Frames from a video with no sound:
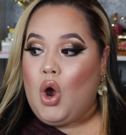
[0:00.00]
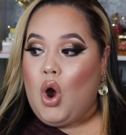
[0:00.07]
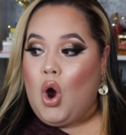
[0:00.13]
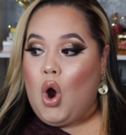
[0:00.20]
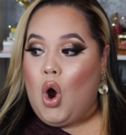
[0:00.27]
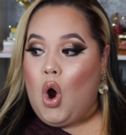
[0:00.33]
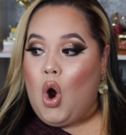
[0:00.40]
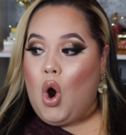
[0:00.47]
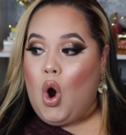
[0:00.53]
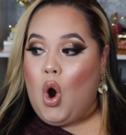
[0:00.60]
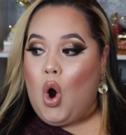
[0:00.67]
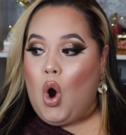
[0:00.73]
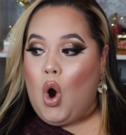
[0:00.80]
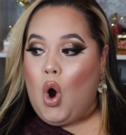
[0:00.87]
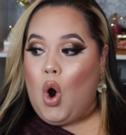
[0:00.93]
to your girl.
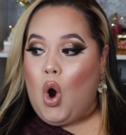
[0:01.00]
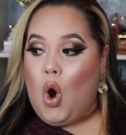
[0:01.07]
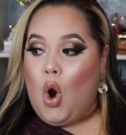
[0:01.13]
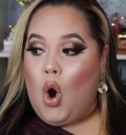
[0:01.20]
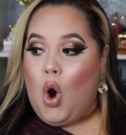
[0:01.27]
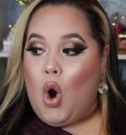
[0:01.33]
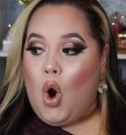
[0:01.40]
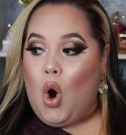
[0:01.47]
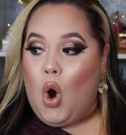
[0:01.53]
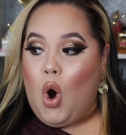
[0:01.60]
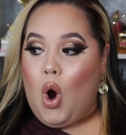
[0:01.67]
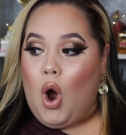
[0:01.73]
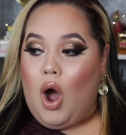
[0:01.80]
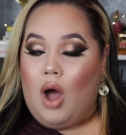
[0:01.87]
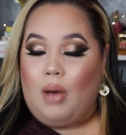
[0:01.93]
And I hope you guys
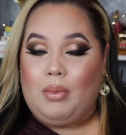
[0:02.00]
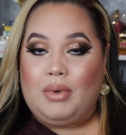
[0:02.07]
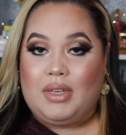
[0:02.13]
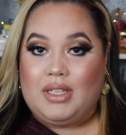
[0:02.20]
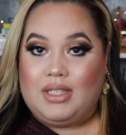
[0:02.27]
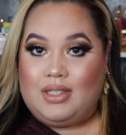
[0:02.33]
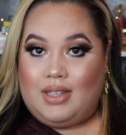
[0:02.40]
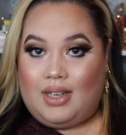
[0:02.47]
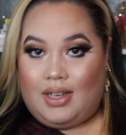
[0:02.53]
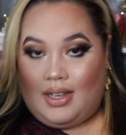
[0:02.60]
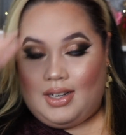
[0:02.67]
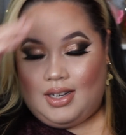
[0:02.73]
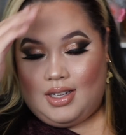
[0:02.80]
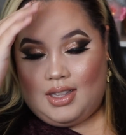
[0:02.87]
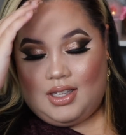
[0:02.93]
have a blessed
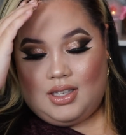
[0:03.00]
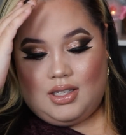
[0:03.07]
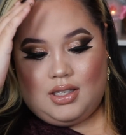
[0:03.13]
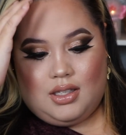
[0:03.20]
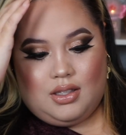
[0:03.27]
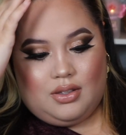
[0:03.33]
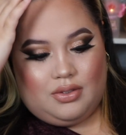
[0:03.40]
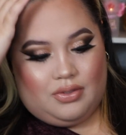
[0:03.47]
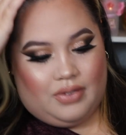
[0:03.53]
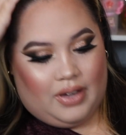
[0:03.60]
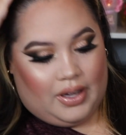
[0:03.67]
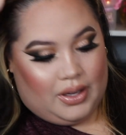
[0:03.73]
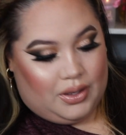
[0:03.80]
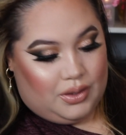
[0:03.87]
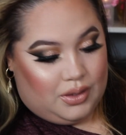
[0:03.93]
day. Thank you so much for
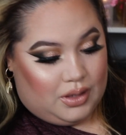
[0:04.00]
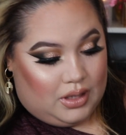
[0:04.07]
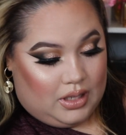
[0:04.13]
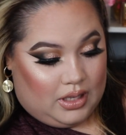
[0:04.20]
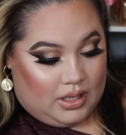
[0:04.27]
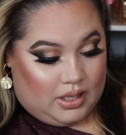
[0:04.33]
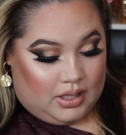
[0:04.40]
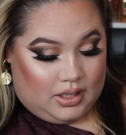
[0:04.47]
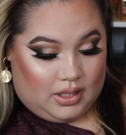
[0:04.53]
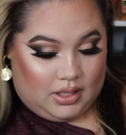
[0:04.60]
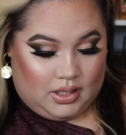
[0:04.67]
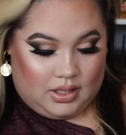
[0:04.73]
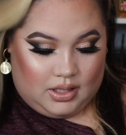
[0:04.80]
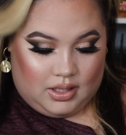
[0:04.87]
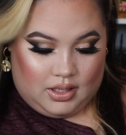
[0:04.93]
checking out this video. I love
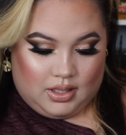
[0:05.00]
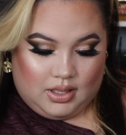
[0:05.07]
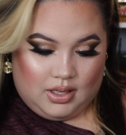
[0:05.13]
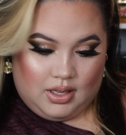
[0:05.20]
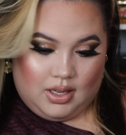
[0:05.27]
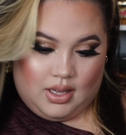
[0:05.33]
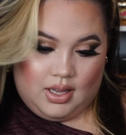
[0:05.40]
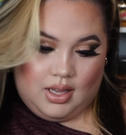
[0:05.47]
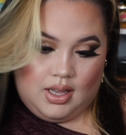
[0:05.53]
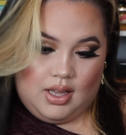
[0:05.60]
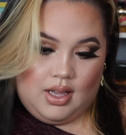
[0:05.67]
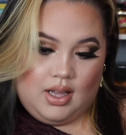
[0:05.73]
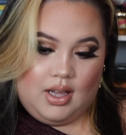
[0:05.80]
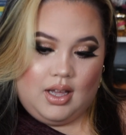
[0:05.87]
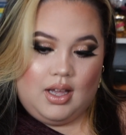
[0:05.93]
you.
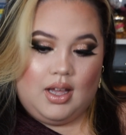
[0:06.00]
Bye.